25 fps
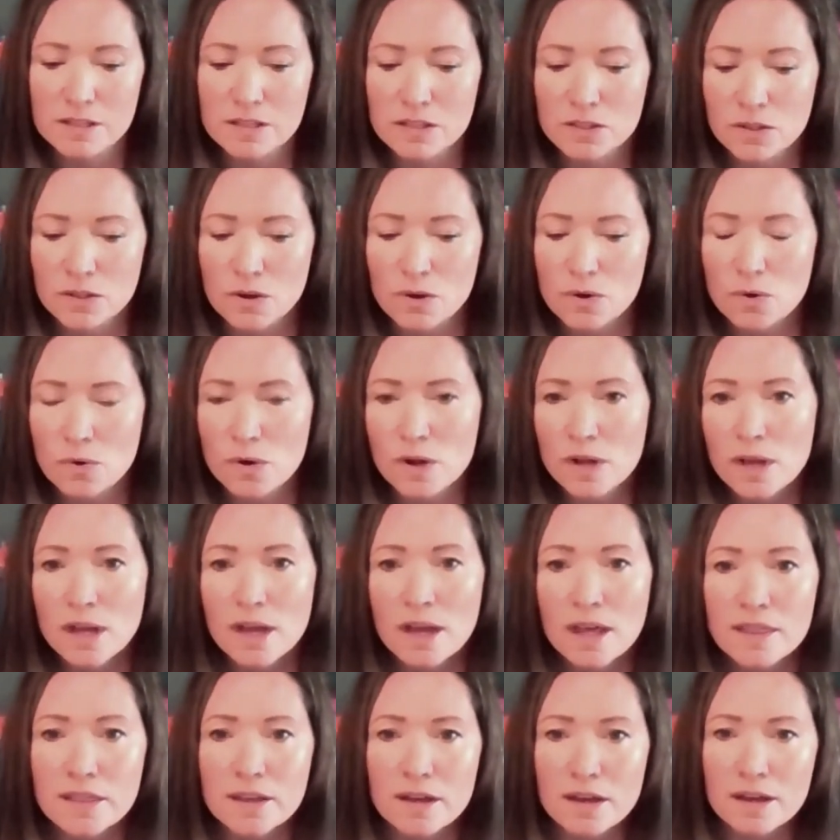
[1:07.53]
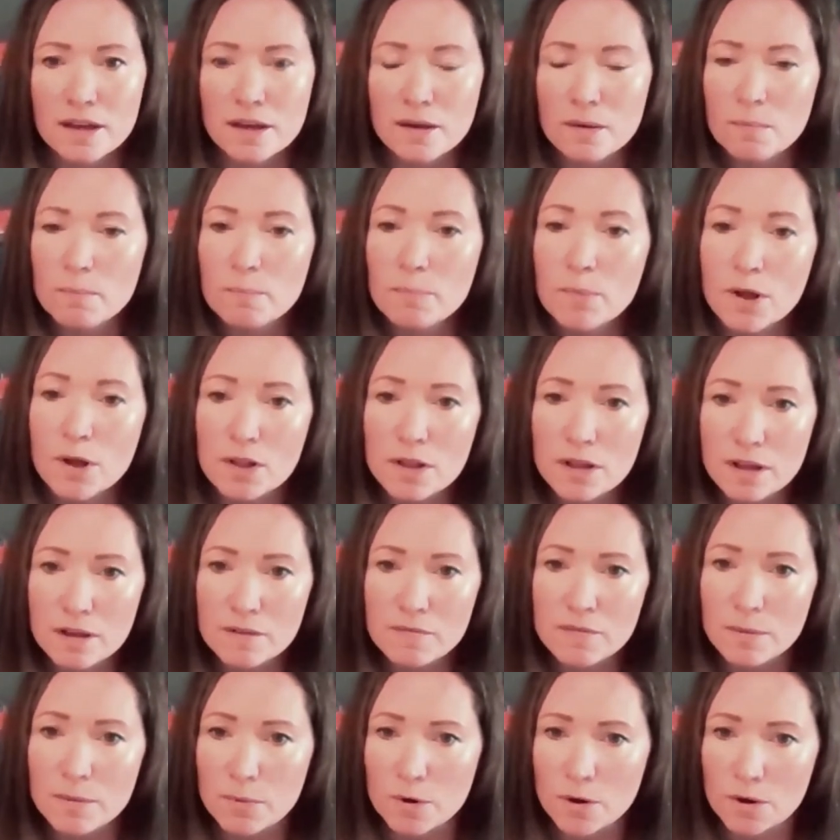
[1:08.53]
So, the bulk of
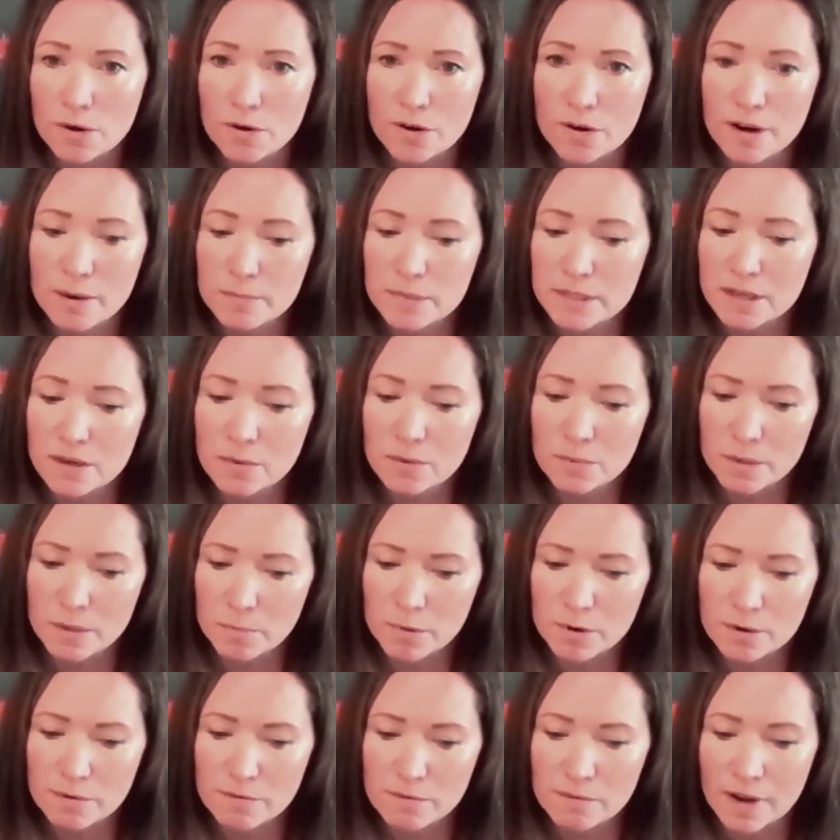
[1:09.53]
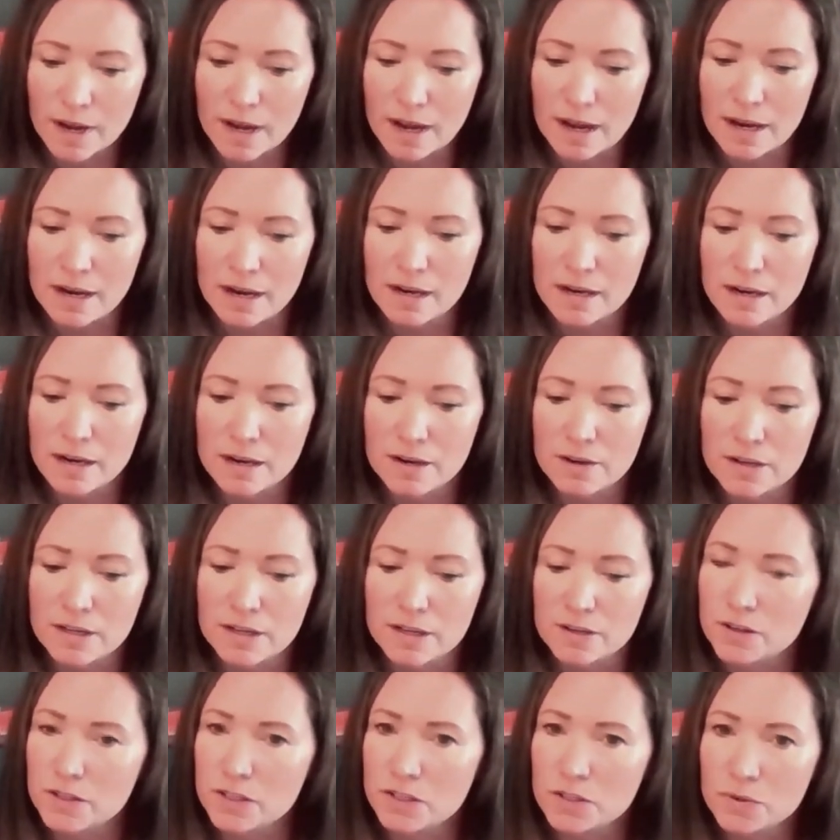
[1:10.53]
the programs that we provide are
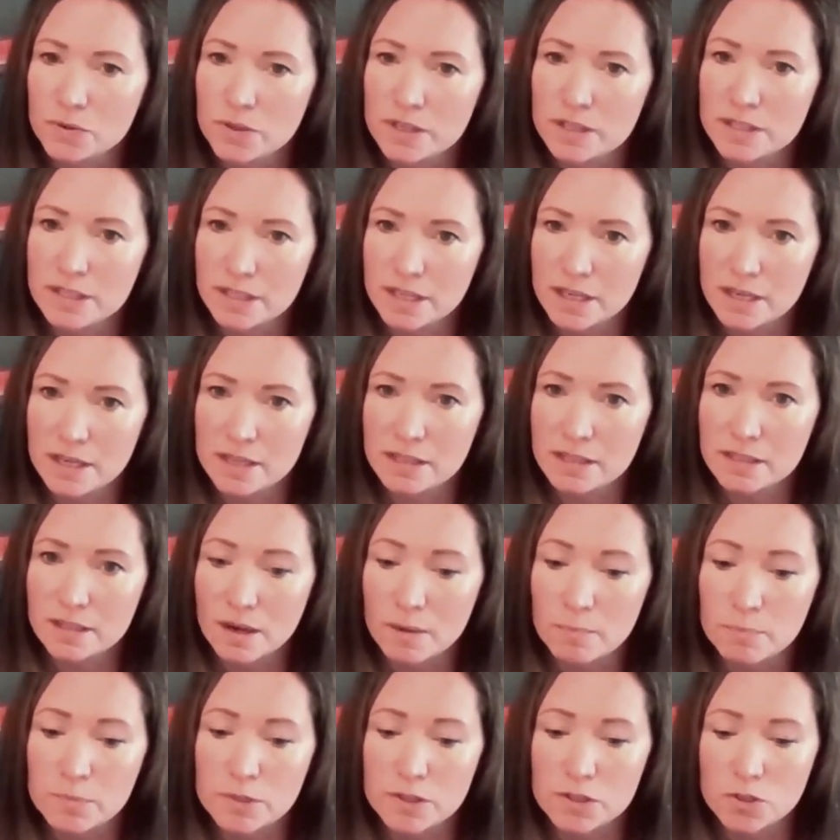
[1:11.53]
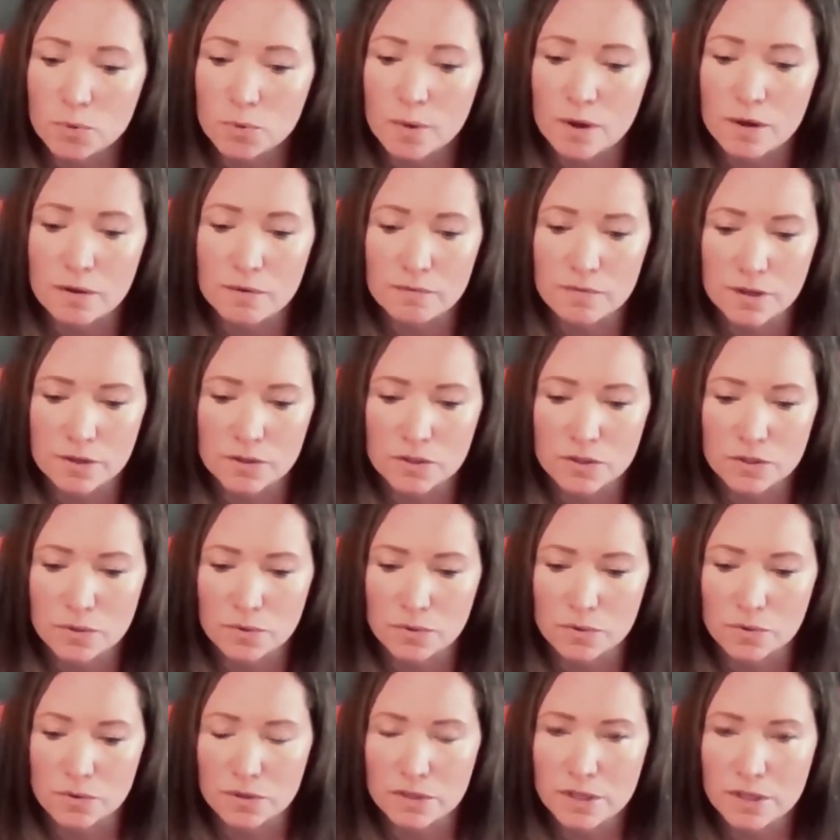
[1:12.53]
geared towards kids up to 12 years
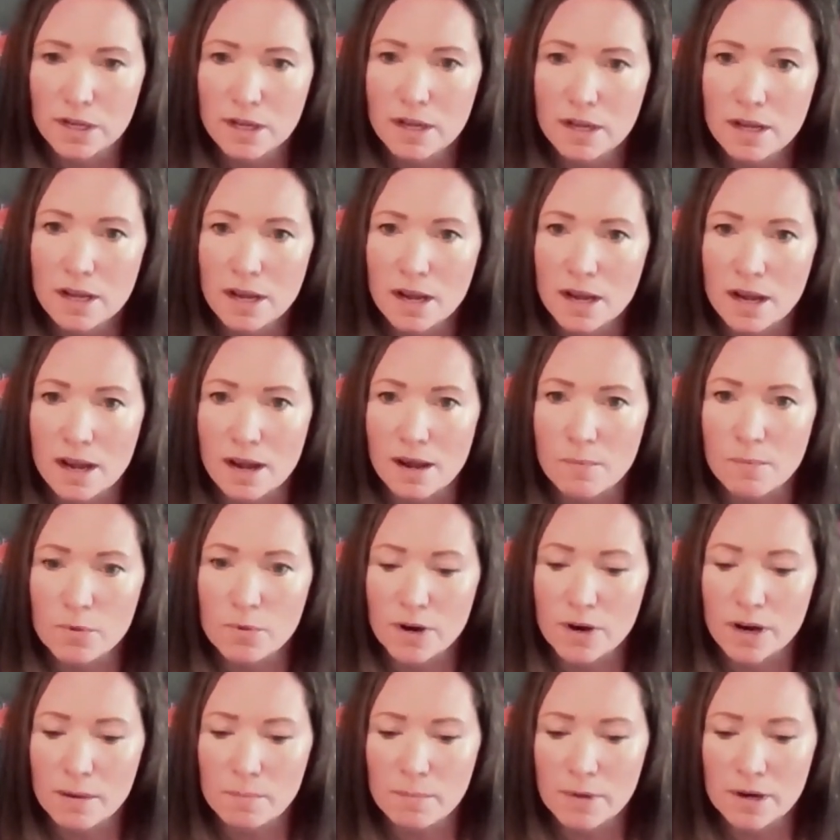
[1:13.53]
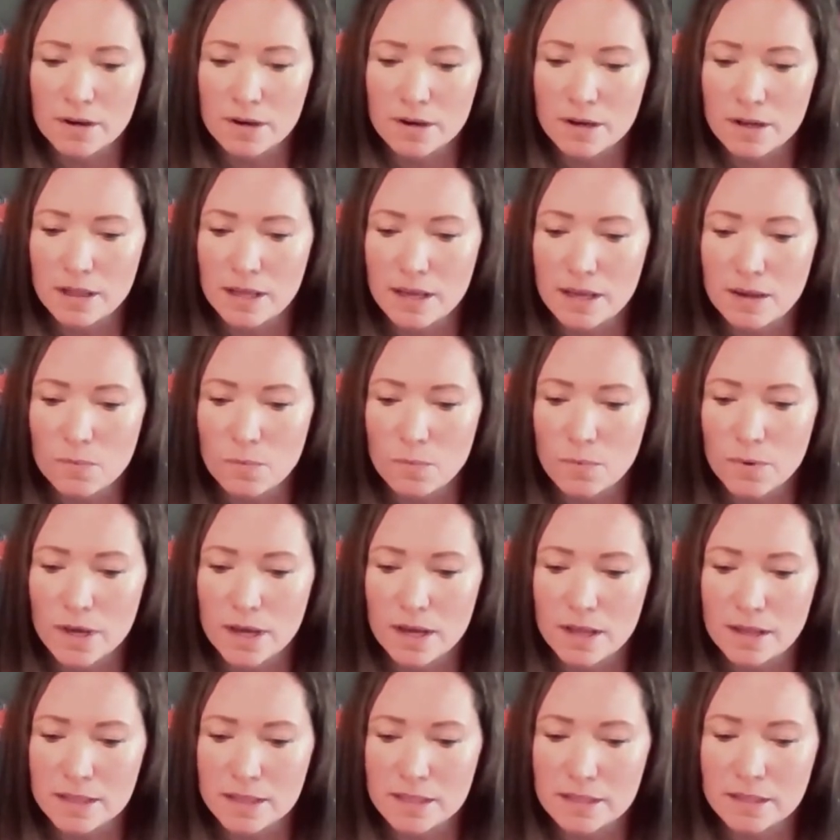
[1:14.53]
old, um, primarily
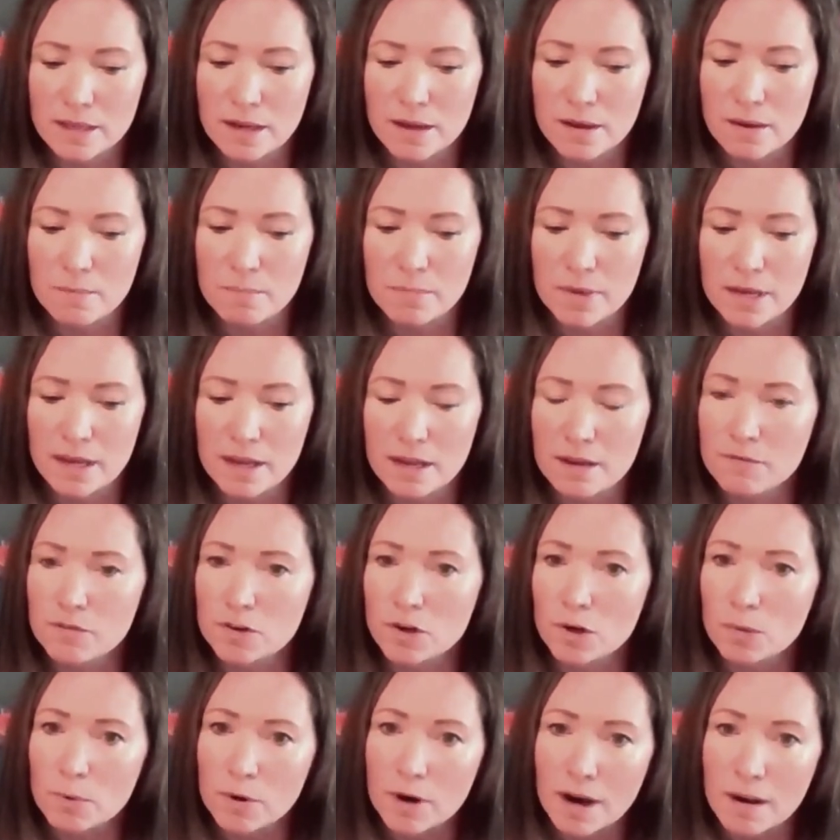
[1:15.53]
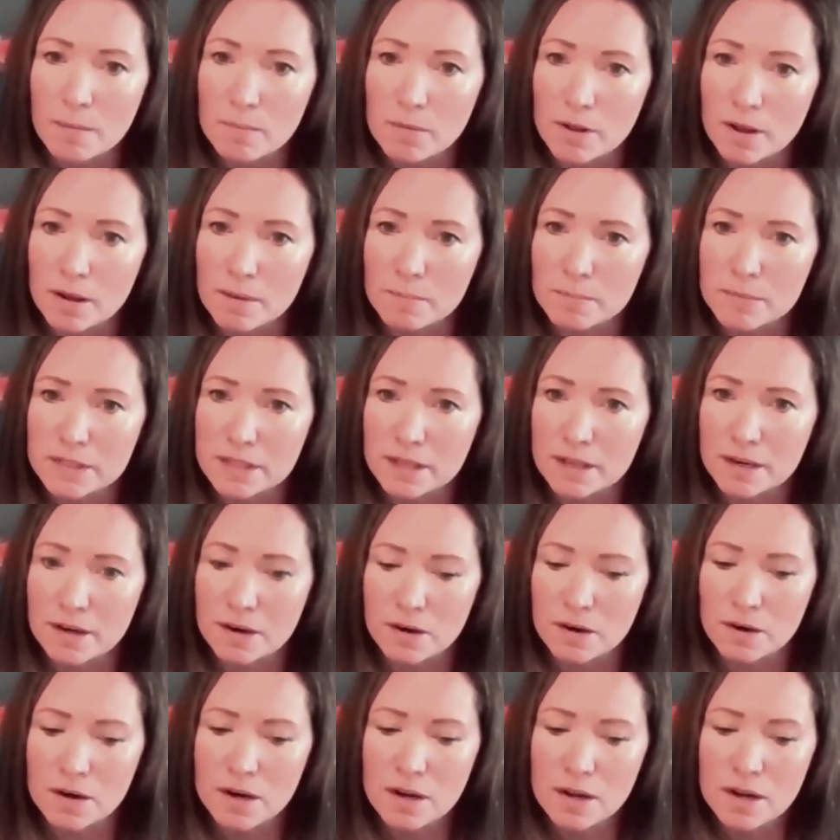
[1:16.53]
with some behavior problems that
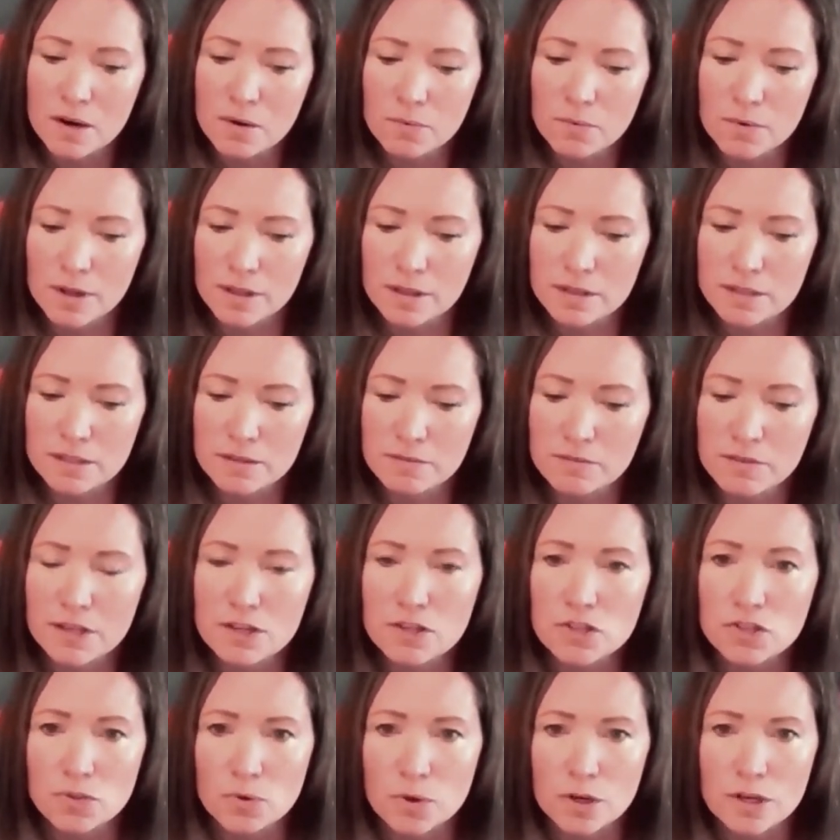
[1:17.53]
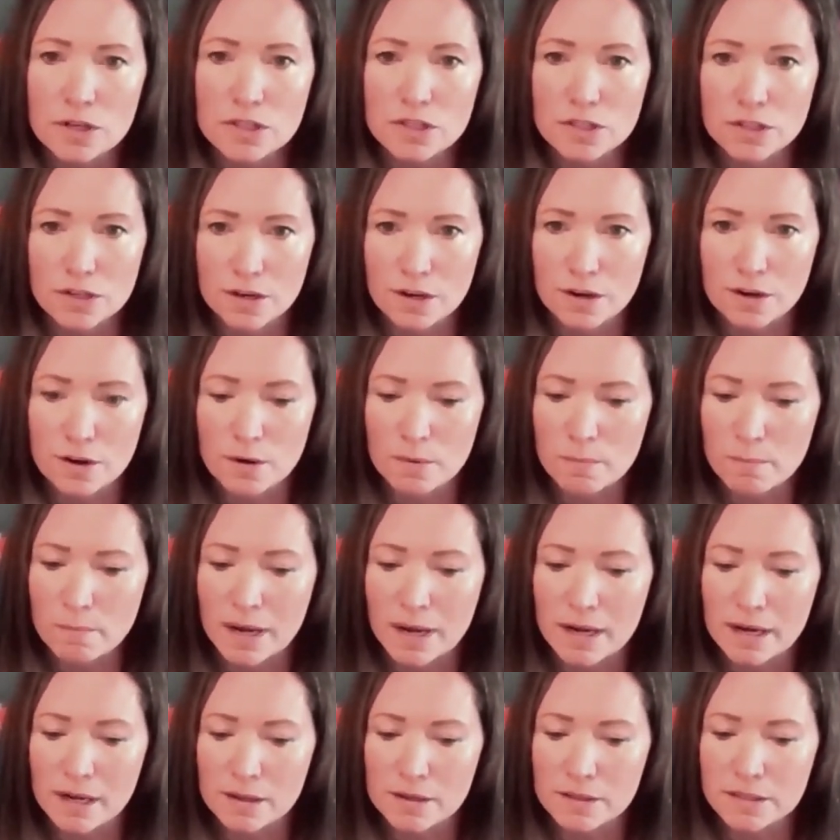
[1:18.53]
are relatively short term,
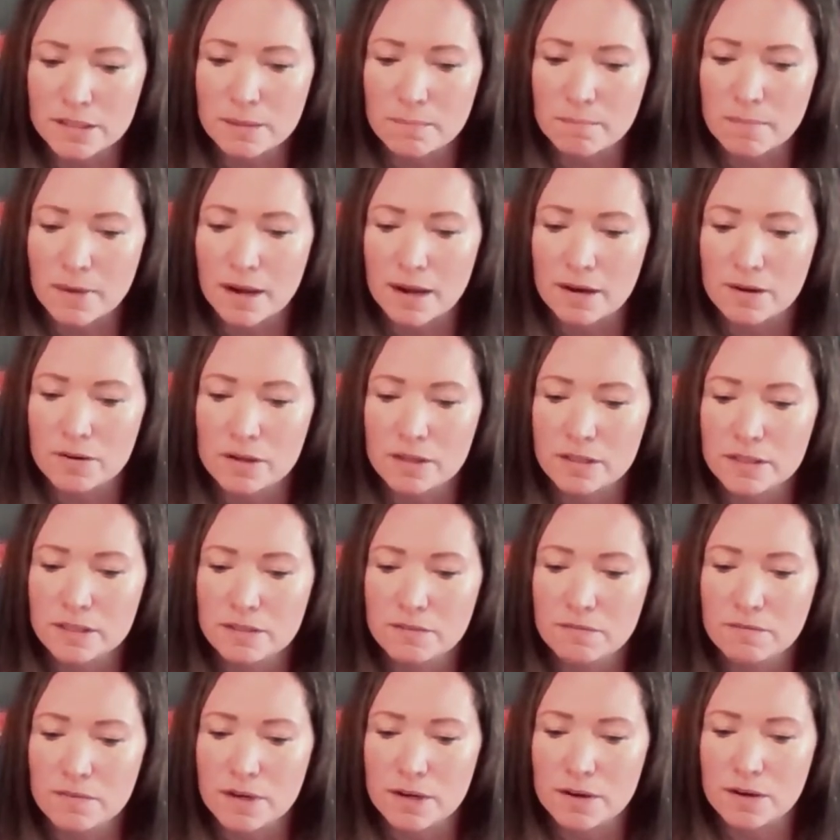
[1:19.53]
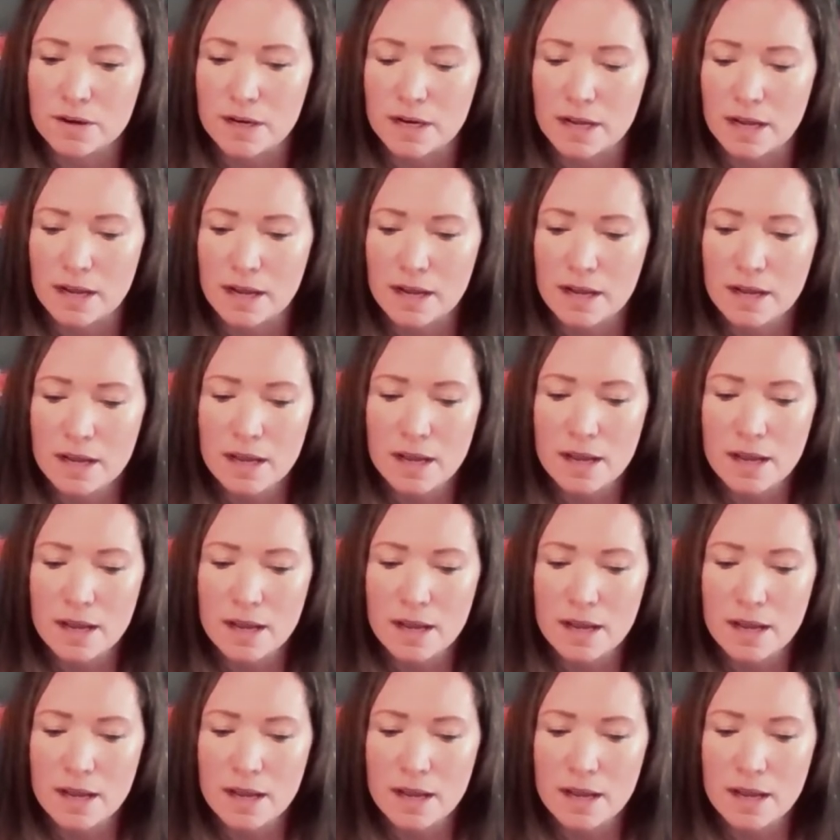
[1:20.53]
mild to moderate in severity.